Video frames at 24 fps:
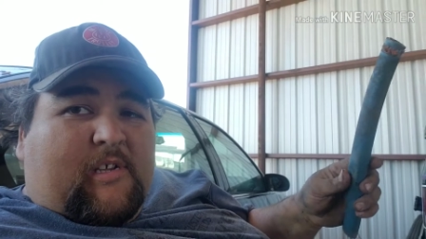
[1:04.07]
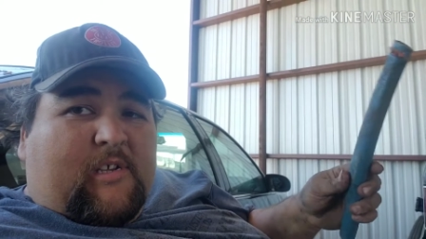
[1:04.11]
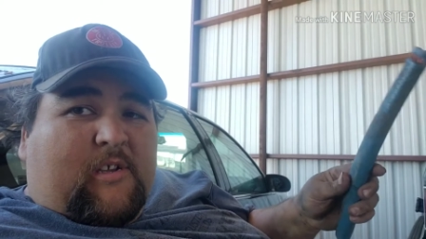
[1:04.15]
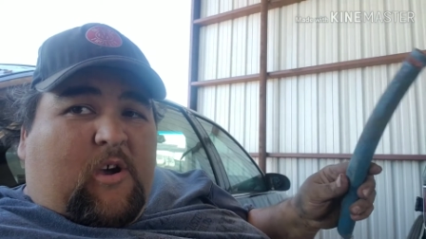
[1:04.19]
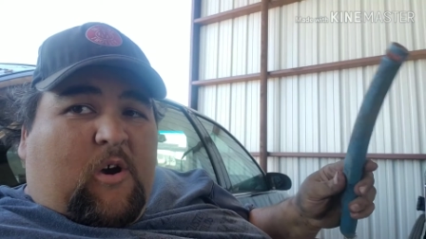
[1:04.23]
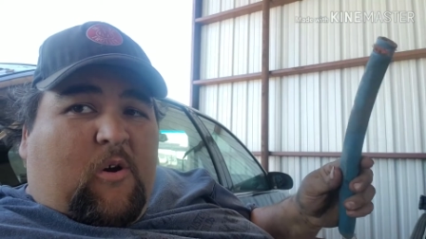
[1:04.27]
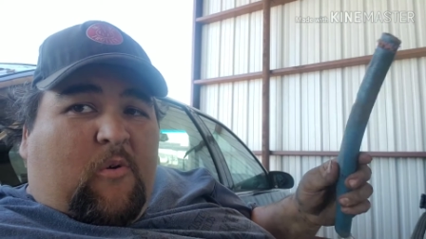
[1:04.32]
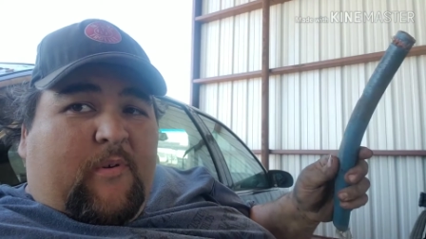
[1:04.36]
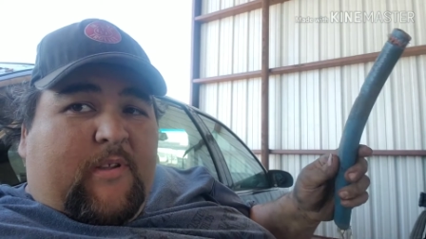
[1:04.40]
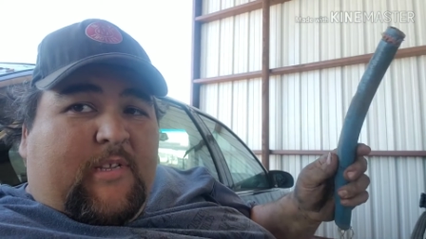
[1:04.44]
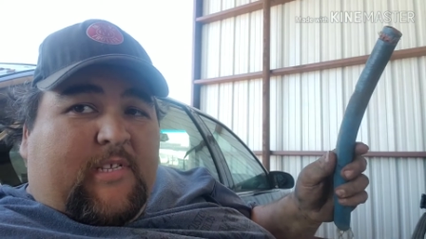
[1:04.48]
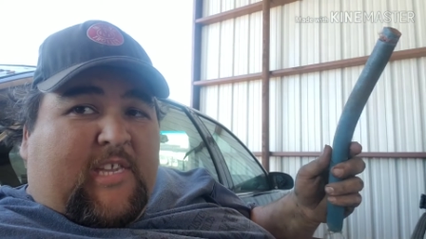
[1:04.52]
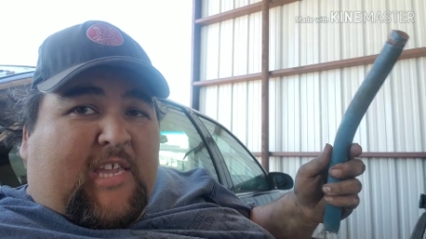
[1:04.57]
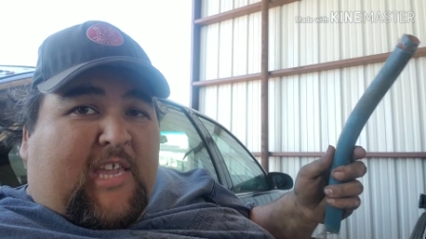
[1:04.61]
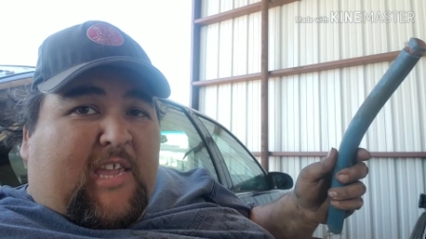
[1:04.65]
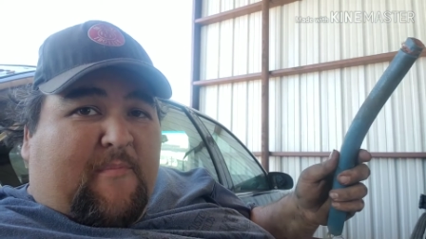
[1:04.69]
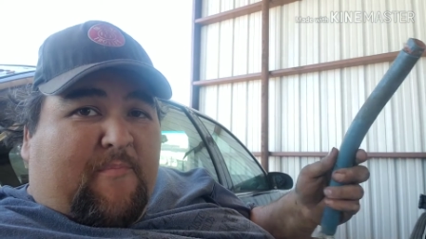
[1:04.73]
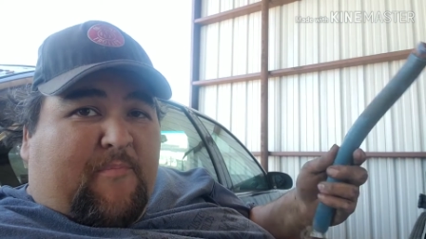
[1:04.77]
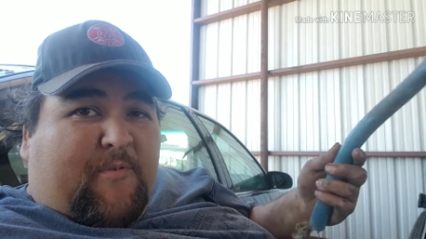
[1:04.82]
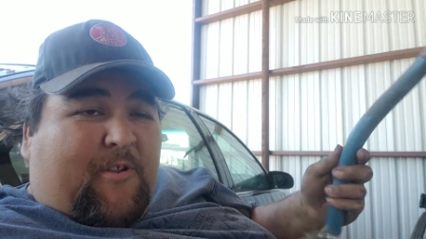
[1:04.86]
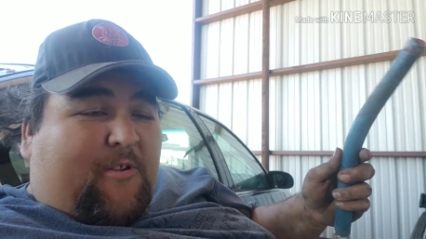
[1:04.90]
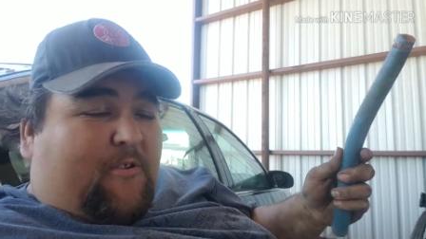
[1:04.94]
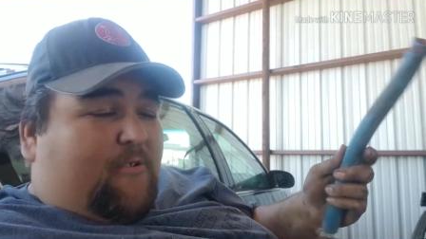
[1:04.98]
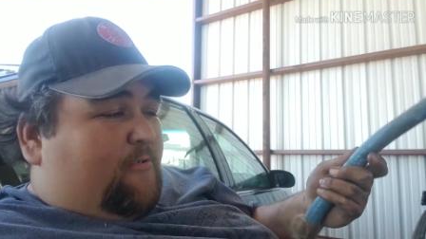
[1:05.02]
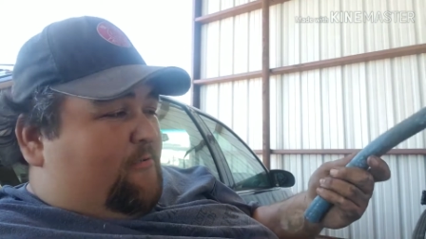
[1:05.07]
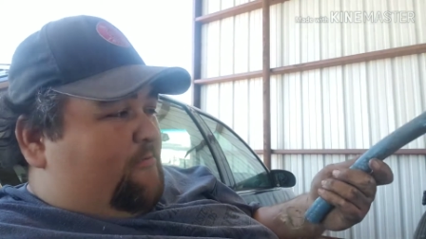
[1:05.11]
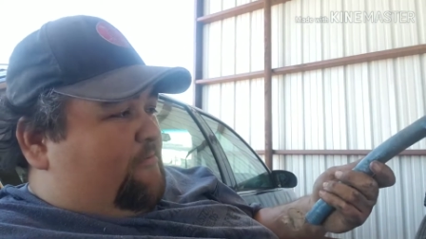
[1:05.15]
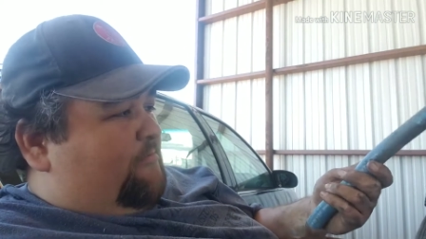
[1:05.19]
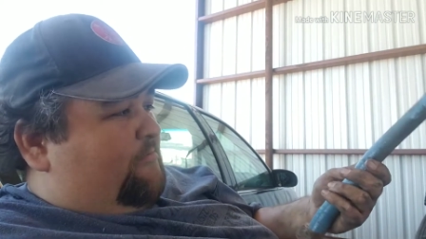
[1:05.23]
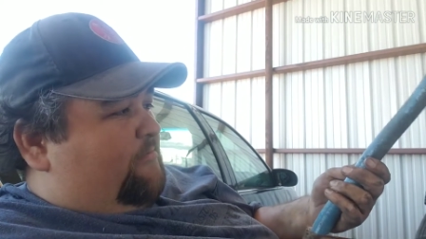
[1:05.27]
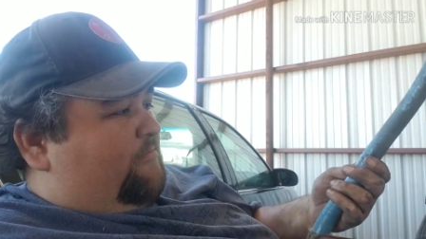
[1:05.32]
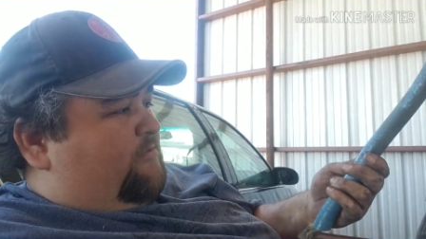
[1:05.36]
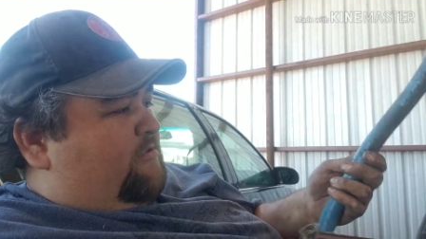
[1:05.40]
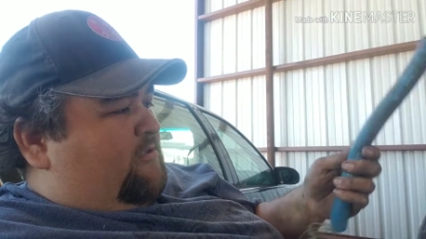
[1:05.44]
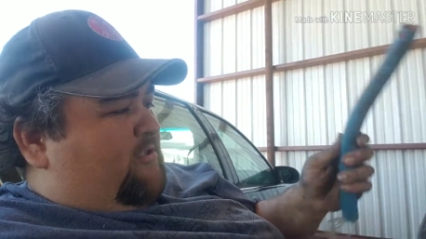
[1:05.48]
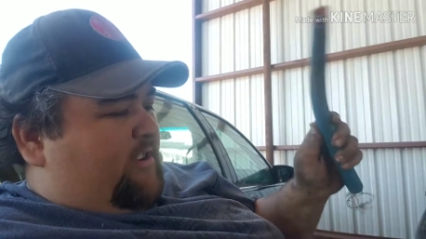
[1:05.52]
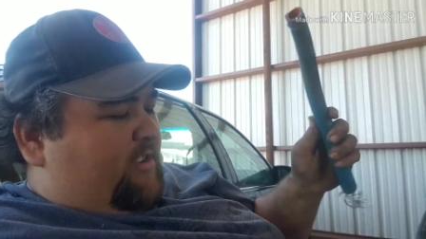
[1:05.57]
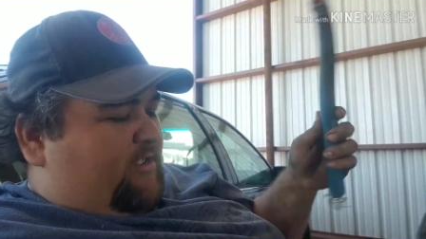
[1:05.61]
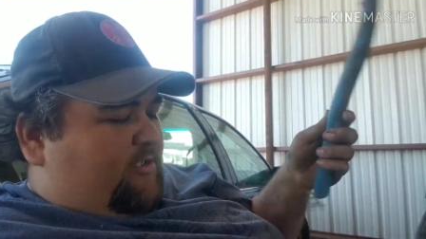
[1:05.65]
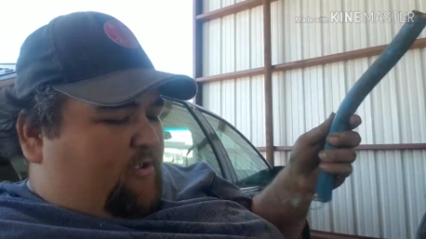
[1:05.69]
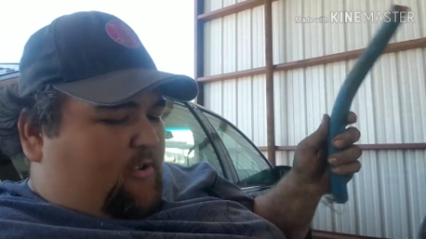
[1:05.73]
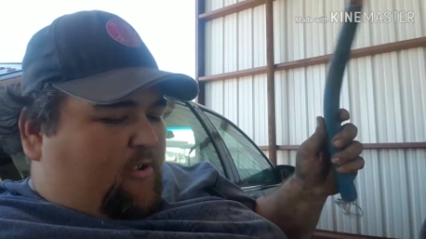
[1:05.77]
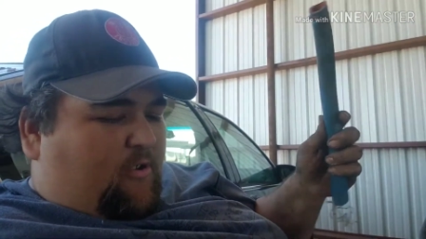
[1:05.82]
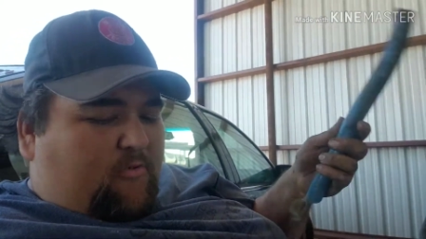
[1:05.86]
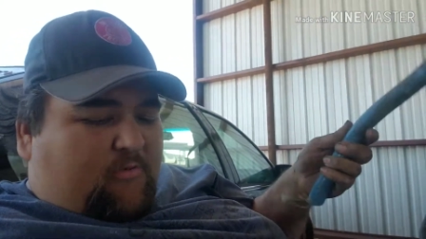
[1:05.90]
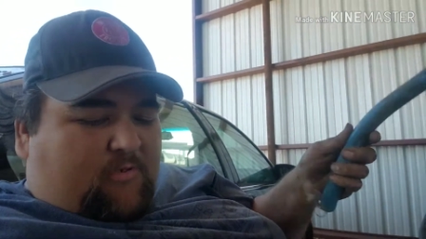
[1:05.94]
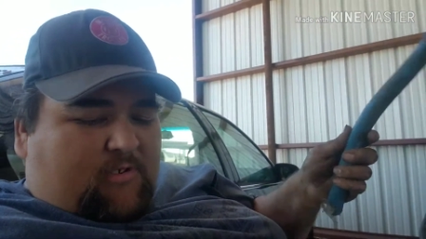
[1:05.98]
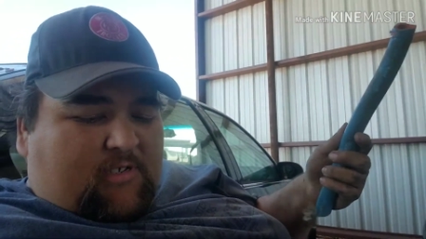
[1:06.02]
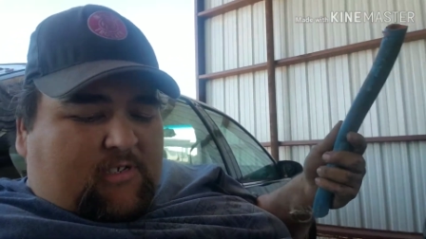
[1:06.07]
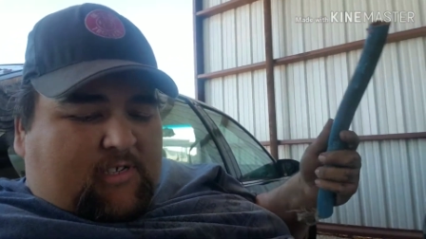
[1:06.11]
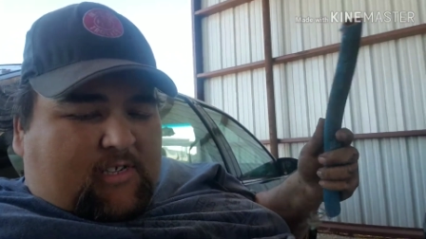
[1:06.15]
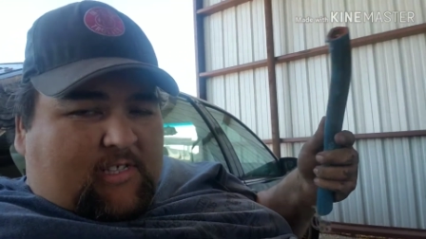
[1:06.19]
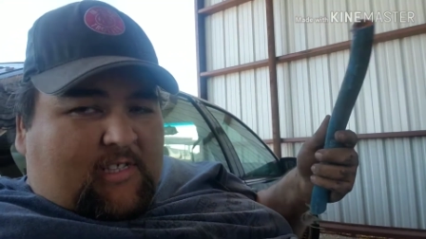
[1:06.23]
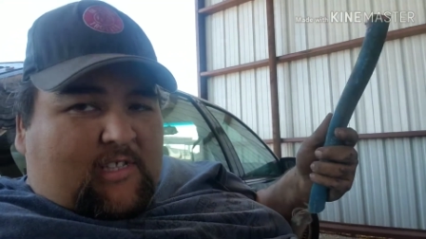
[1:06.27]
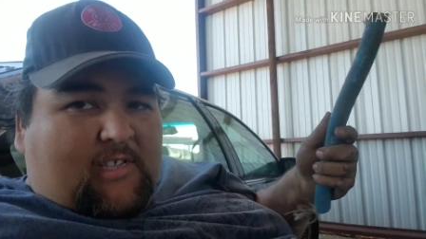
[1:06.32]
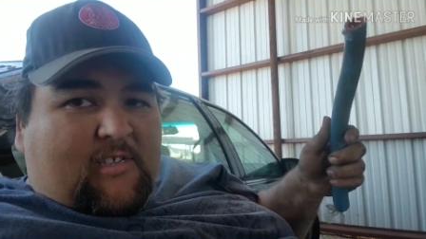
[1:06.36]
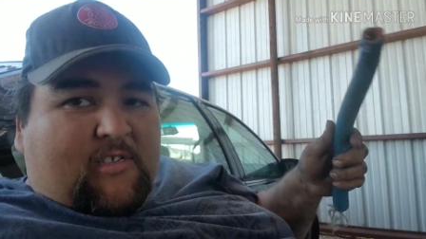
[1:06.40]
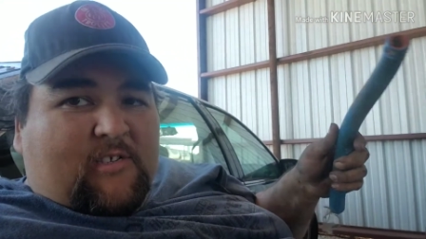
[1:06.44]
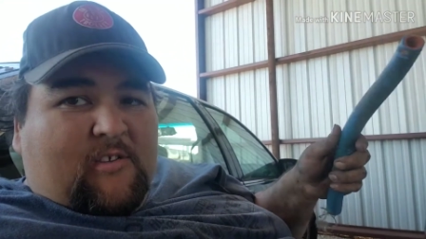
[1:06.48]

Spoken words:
always keep your extra hoses like this,